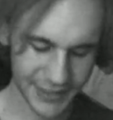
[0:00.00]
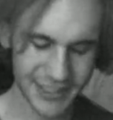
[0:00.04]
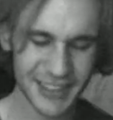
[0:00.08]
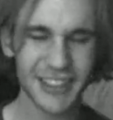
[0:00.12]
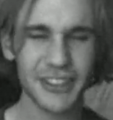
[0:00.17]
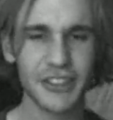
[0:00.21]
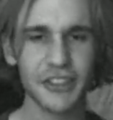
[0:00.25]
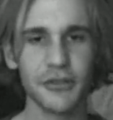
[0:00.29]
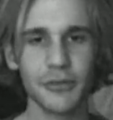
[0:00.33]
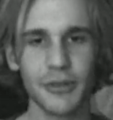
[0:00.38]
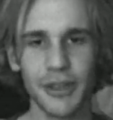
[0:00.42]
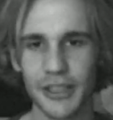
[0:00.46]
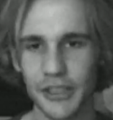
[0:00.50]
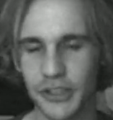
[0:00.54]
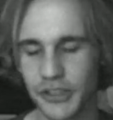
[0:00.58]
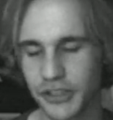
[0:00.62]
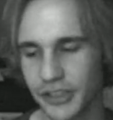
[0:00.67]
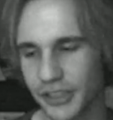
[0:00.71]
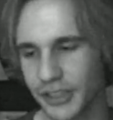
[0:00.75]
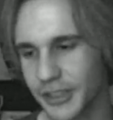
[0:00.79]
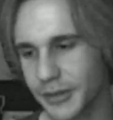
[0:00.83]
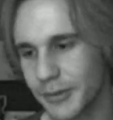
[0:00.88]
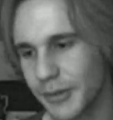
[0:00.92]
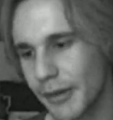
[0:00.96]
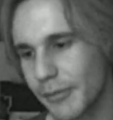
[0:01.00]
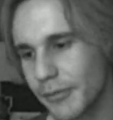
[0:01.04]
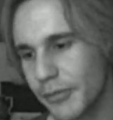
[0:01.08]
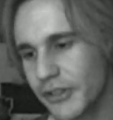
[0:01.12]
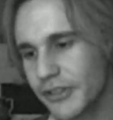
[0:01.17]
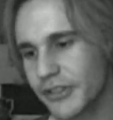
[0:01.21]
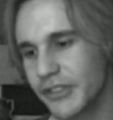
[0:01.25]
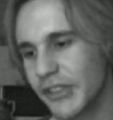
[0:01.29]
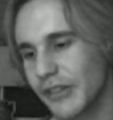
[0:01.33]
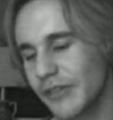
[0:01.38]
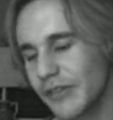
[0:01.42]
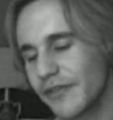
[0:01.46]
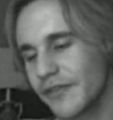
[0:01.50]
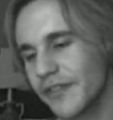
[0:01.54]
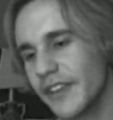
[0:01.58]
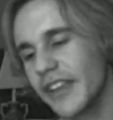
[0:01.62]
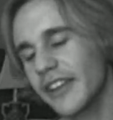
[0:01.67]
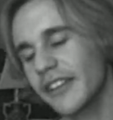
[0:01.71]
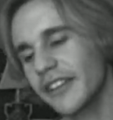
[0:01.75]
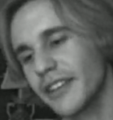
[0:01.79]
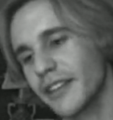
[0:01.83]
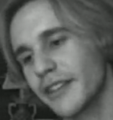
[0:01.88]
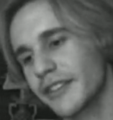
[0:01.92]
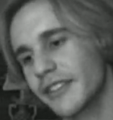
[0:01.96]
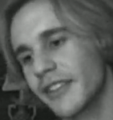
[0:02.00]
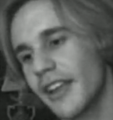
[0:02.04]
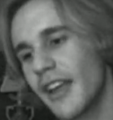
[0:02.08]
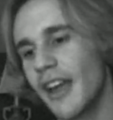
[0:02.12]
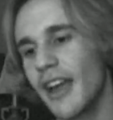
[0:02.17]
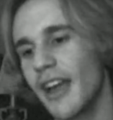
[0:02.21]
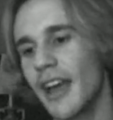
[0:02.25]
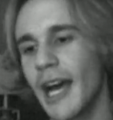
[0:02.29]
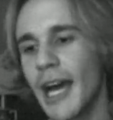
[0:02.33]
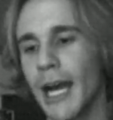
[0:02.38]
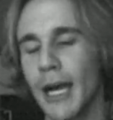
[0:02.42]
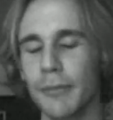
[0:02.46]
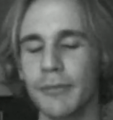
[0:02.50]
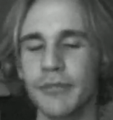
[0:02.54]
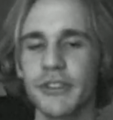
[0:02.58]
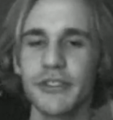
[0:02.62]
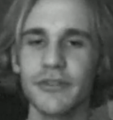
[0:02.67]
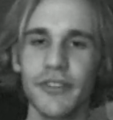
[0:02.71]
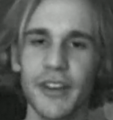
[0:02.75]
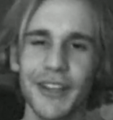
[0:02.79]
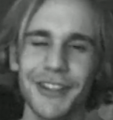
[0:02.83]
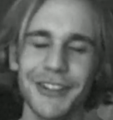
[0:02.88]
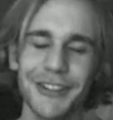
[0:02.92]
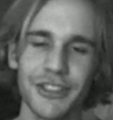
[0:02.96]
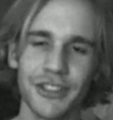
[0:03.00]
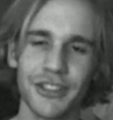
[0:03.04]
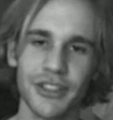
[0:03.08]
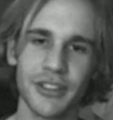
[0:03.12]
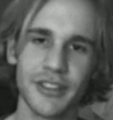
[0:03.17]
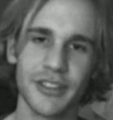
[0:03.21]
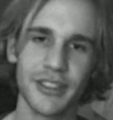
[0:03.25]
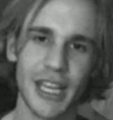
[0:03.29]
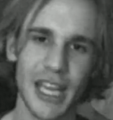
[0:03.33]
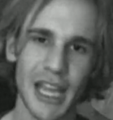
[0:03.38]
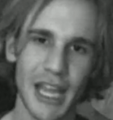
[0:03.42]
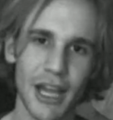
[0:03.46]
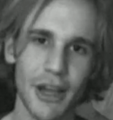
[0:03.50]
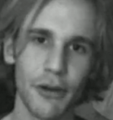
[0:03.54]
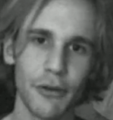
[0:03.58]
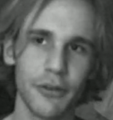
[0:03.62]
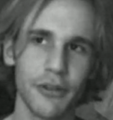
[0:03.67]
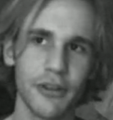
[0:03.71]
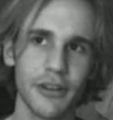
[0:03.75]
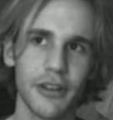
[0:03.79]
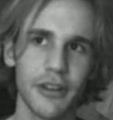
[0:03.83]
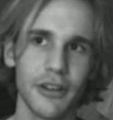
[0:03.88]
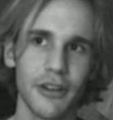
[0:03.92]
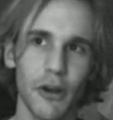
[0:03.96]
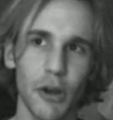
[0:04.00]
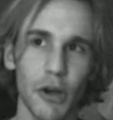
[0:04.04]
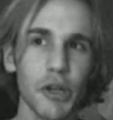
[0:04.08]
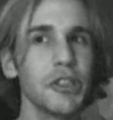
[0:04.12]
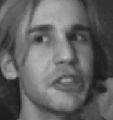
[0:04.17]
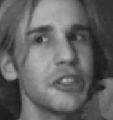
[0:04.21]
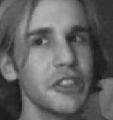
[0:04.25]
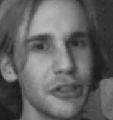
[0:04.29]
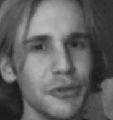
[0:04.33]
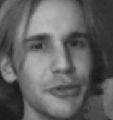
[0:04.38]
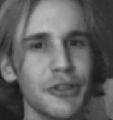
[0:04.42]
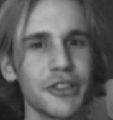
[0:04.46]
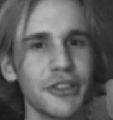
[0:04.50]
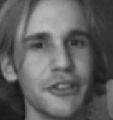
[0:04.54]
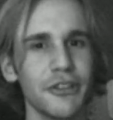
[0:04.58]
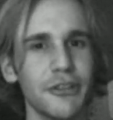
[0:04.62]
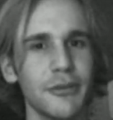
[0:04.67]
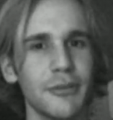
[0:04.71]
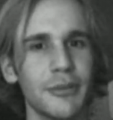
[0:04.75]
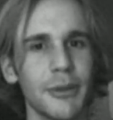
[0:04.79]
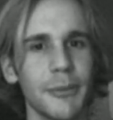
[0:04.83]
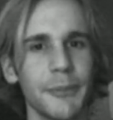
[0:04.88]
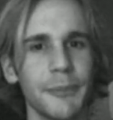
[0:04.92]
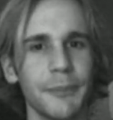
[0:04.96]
situations, my personal feelings, observations out on YouTube?